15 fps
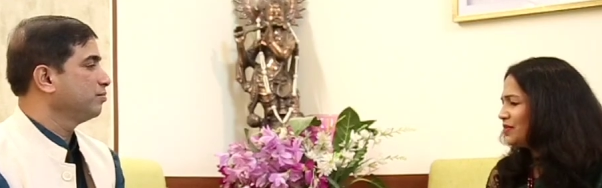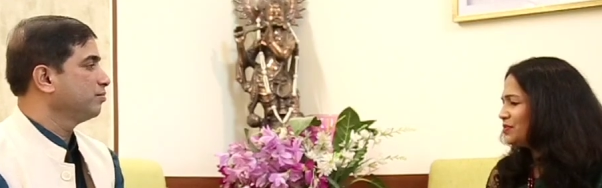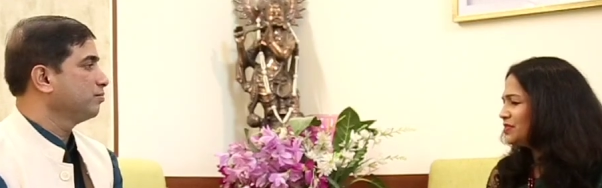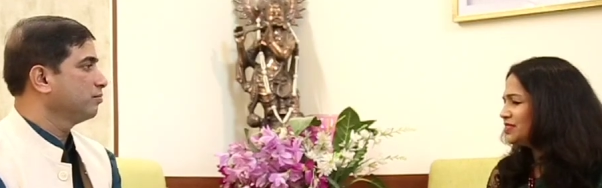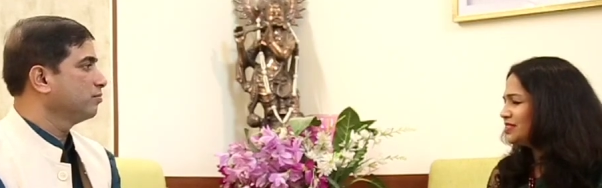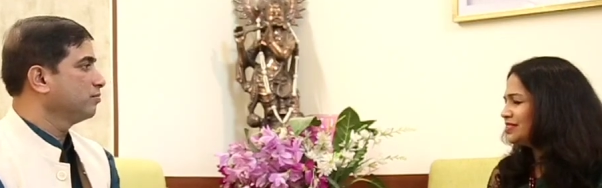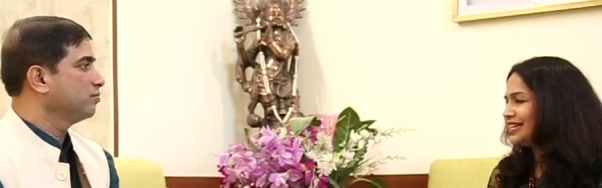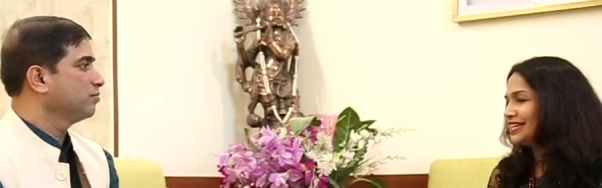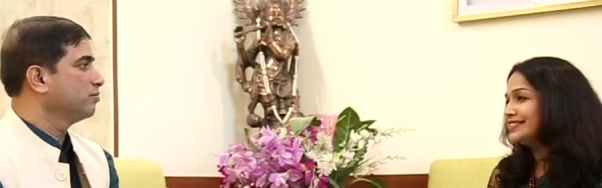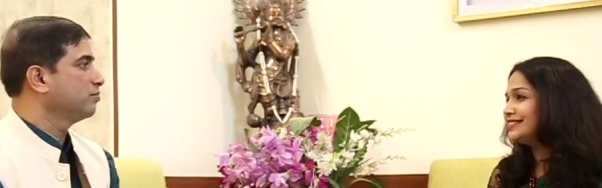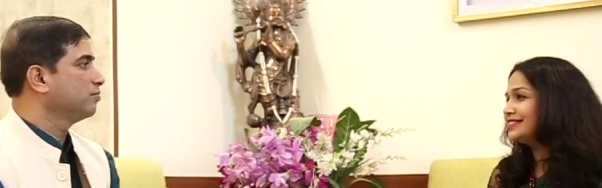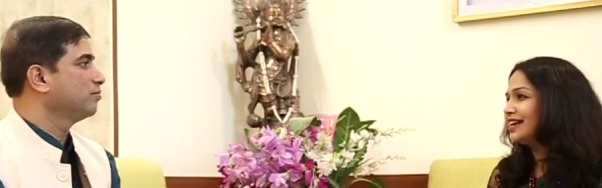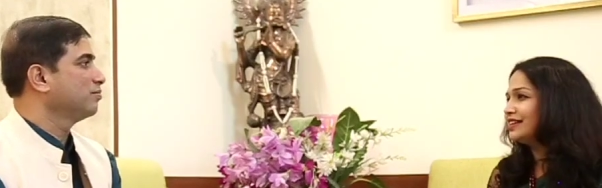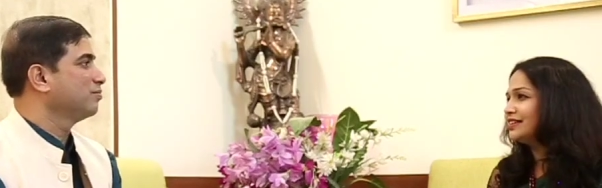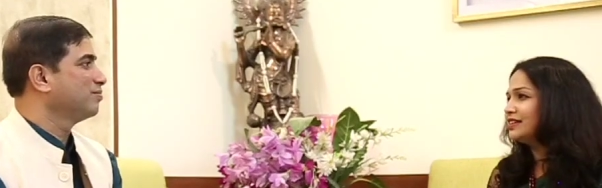Speaker 1: I was in
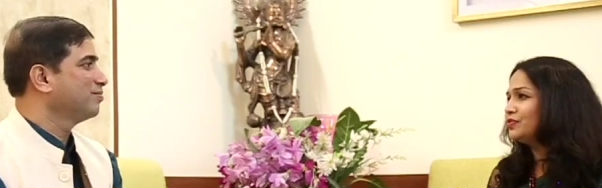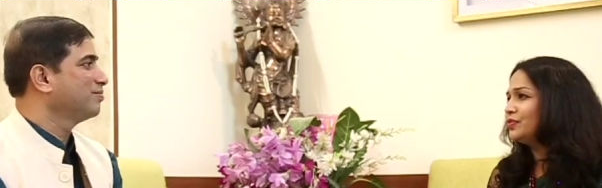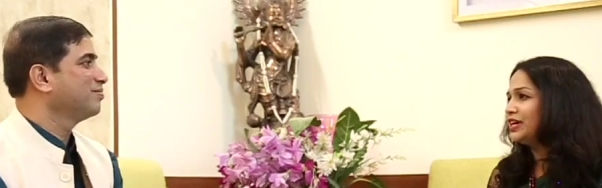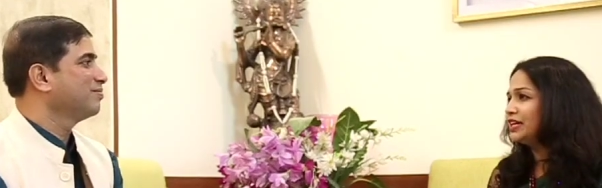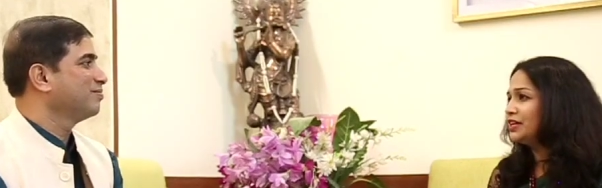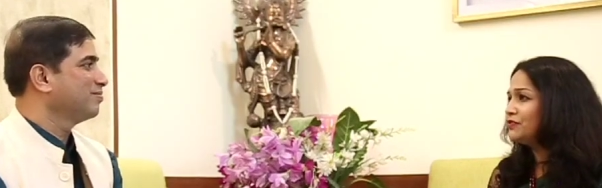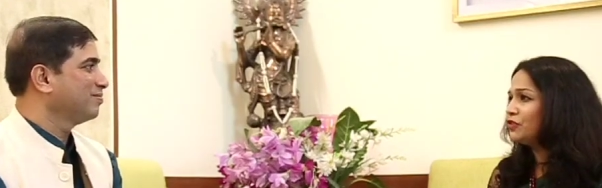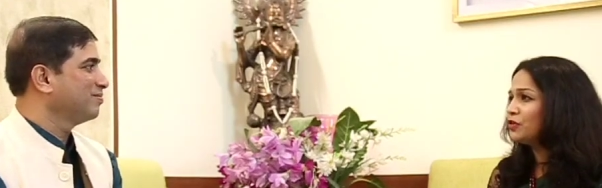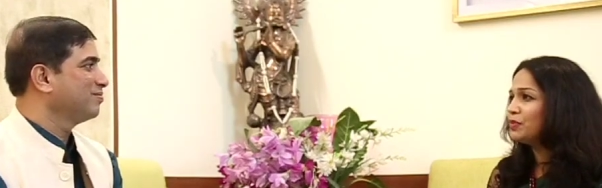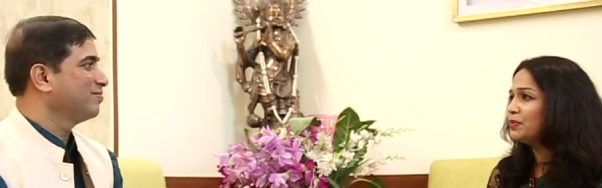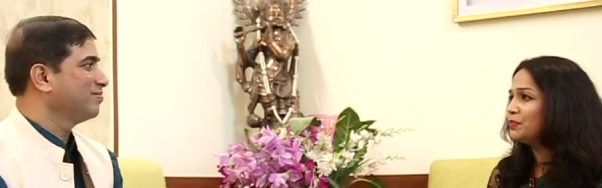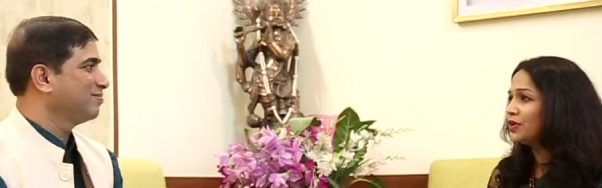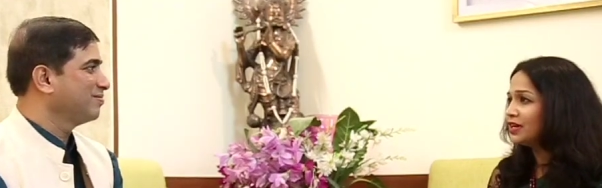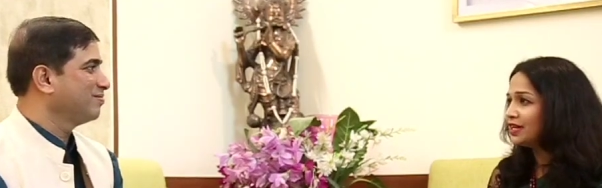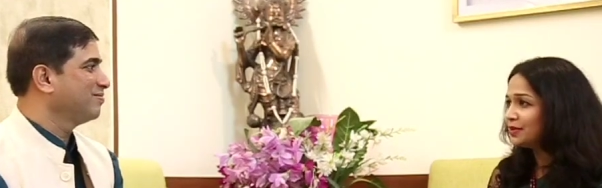10th standard, waiting for
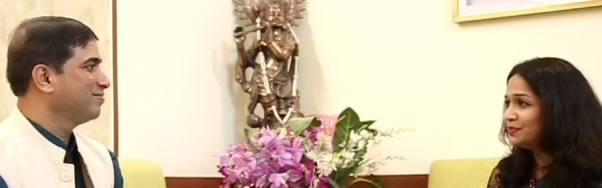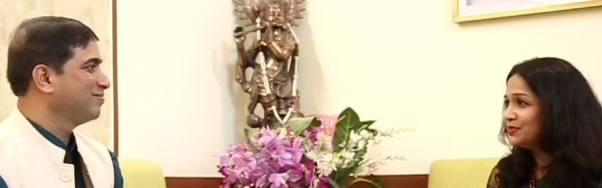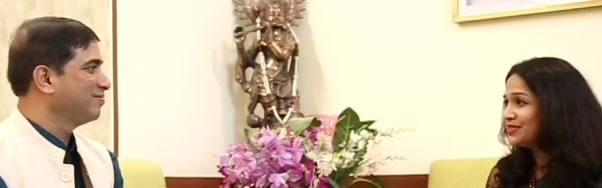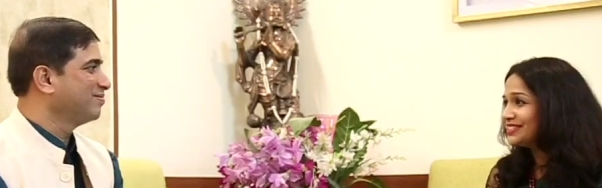my prelims,